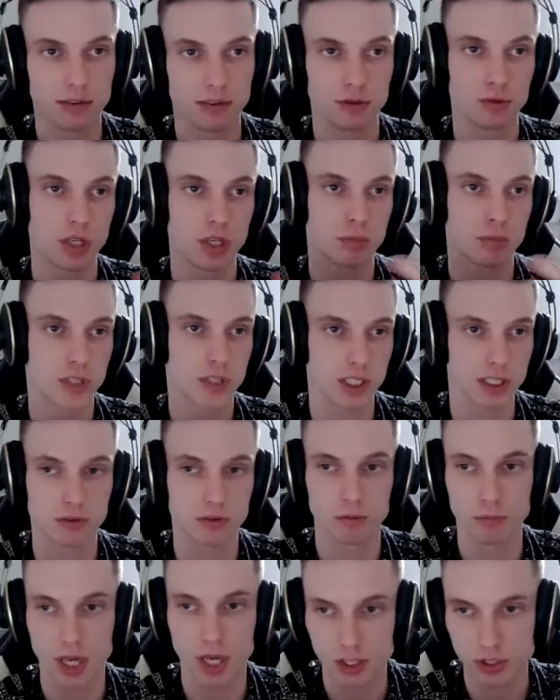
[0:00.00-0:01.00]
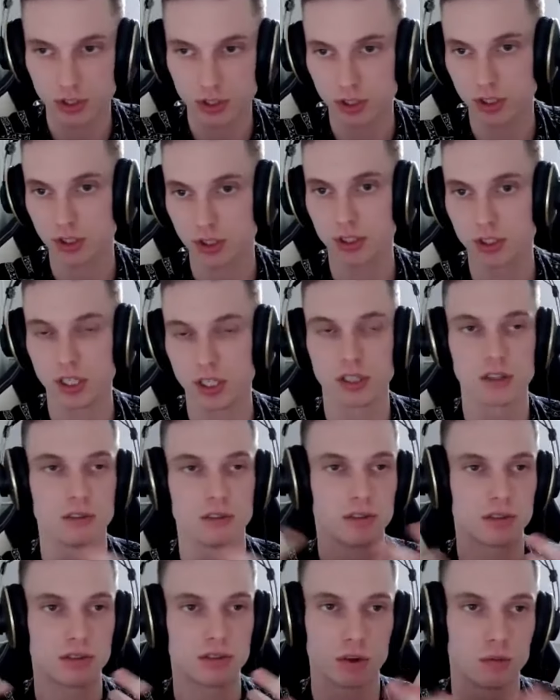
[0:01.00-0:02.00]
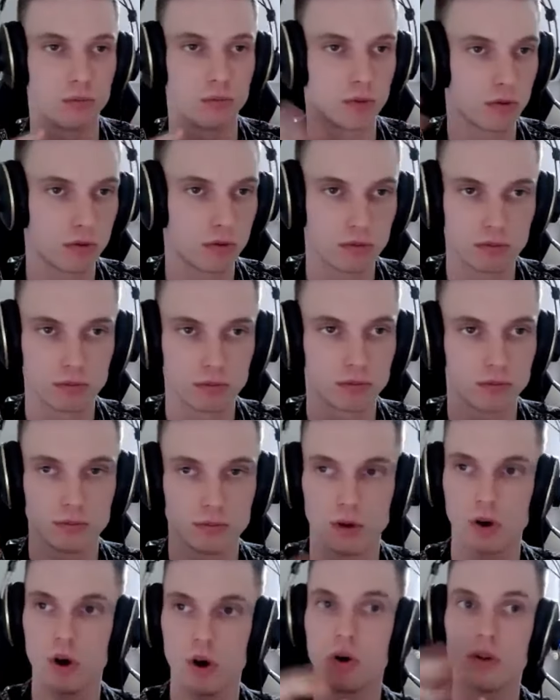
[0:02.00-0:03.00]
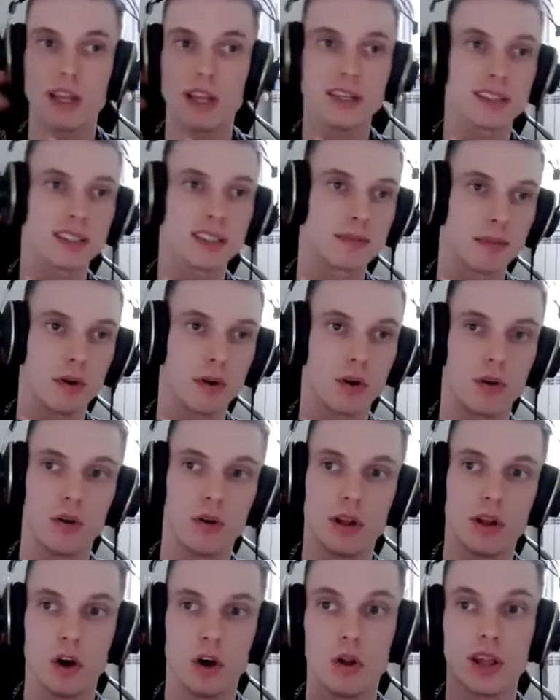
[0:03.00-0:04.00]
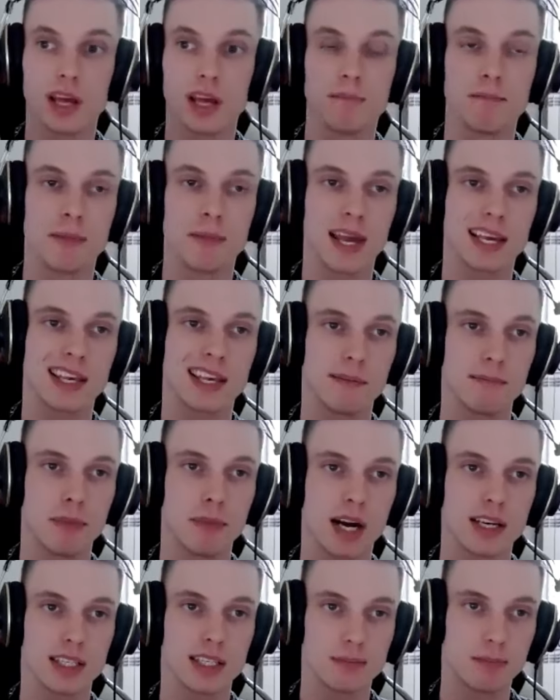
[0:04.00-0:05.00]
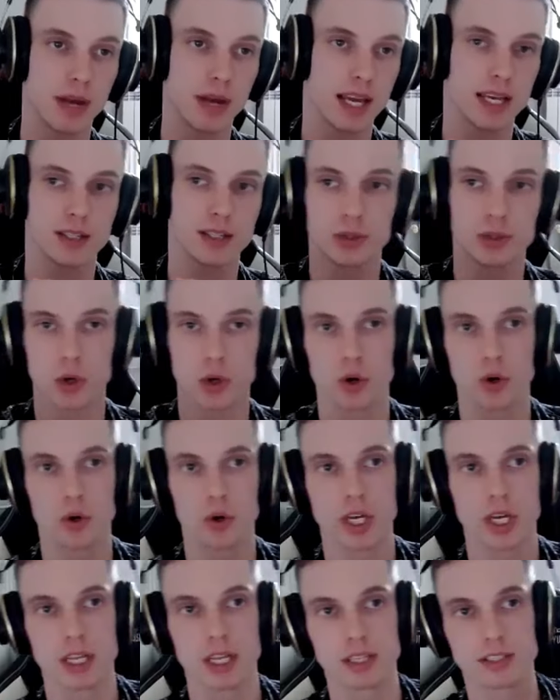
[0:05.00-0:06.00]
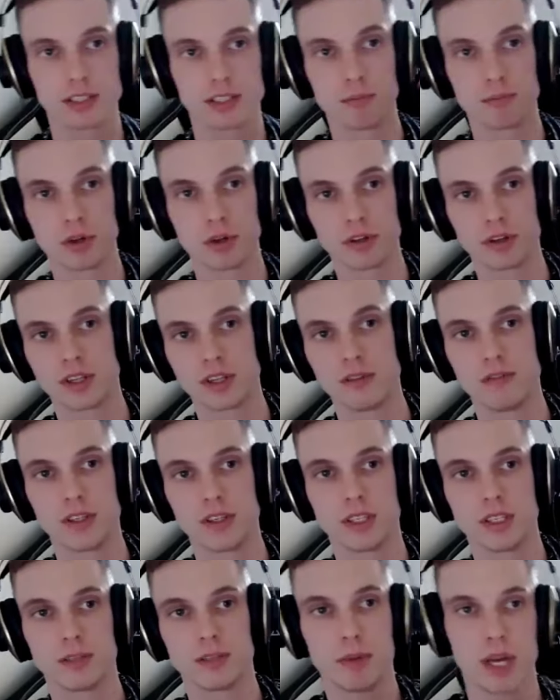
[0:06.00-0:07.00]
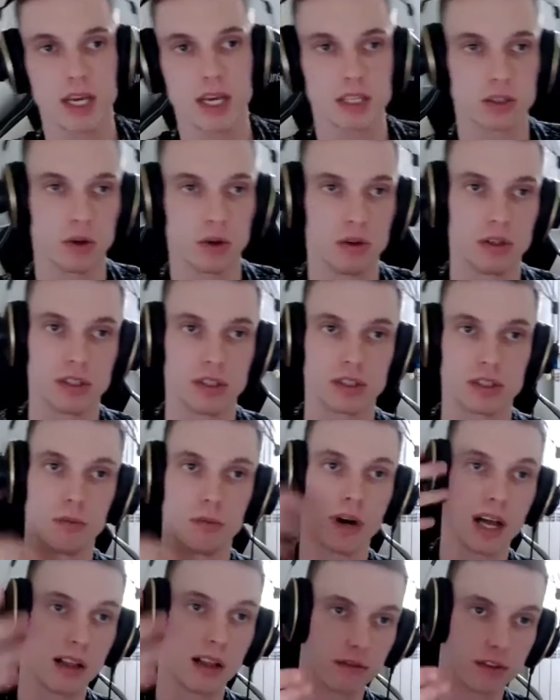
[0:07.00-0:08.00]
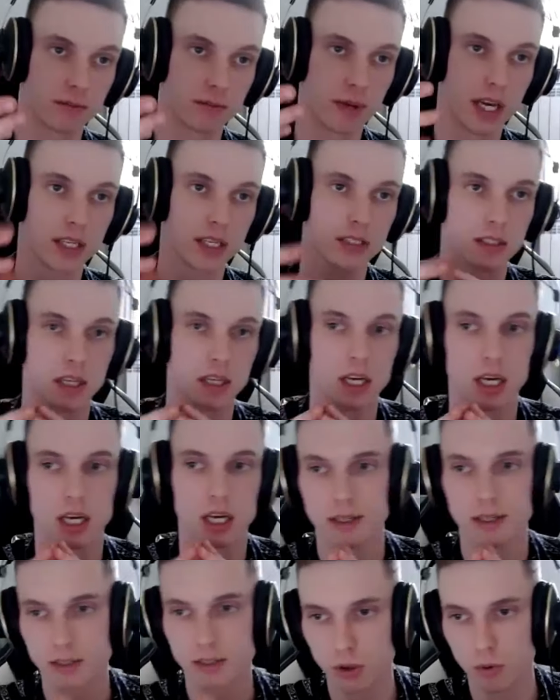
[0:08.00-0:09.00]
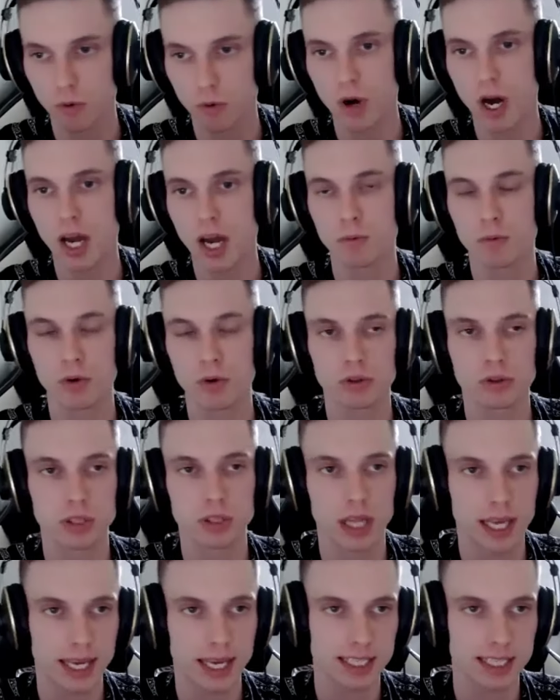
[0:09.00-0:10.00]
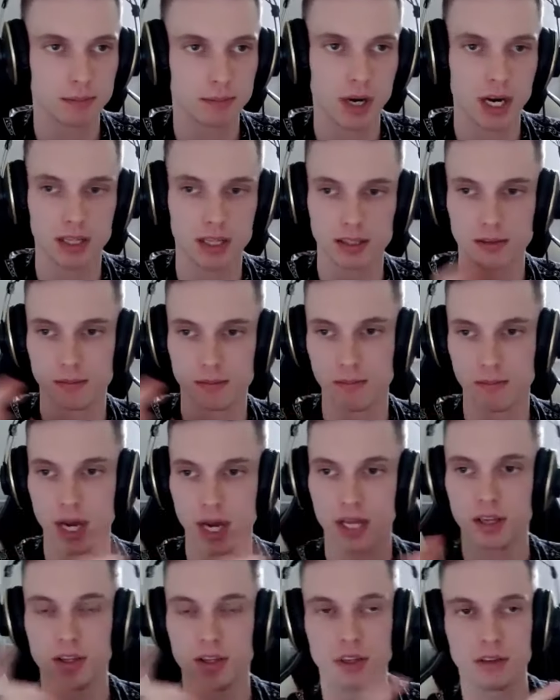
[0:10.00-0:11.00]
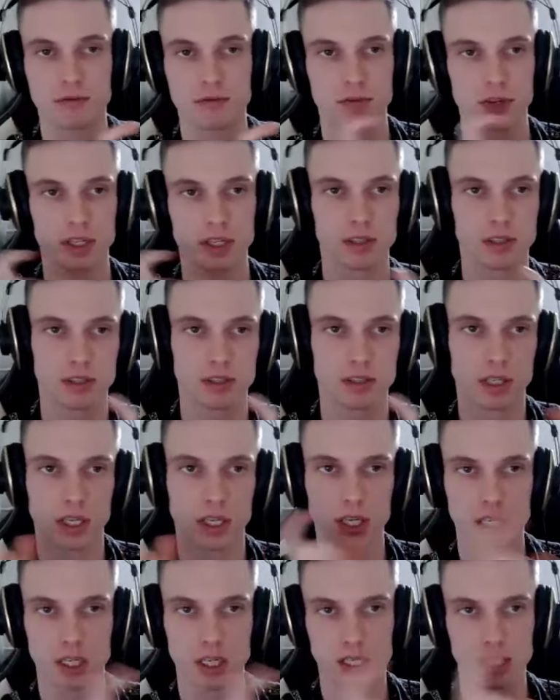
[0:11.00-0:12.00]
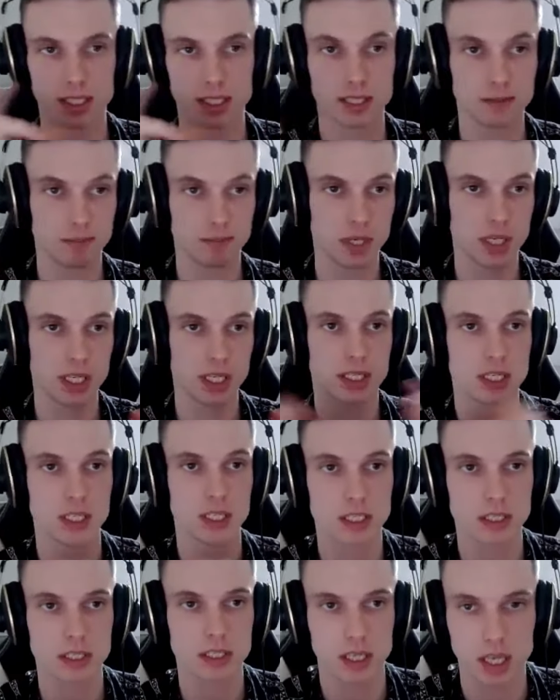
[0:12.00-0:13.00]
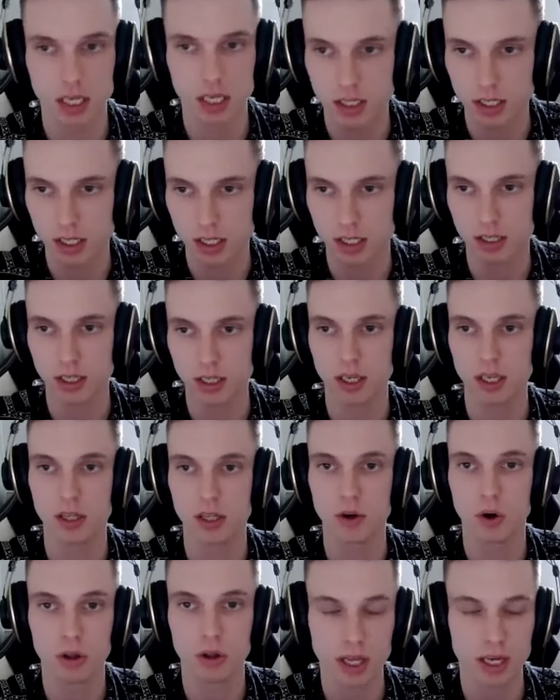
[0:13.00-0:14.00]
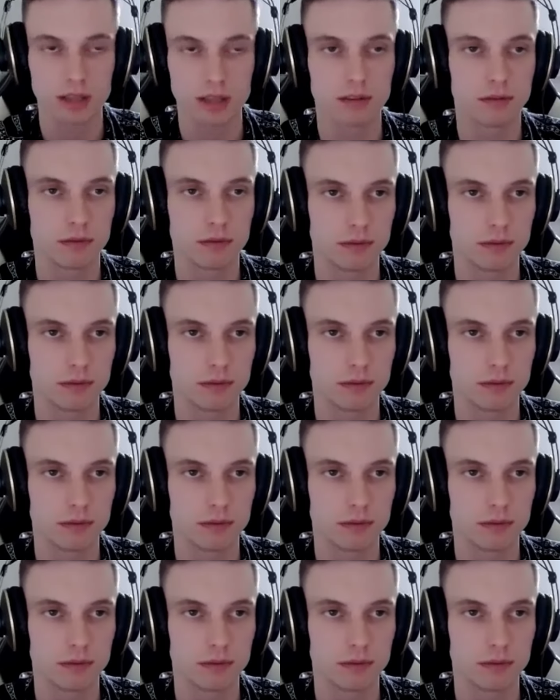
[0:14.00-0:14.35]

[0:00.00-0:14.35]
dream transformation in some online making money space, or in some productivity space, only some health space. So I want like expand many different species in online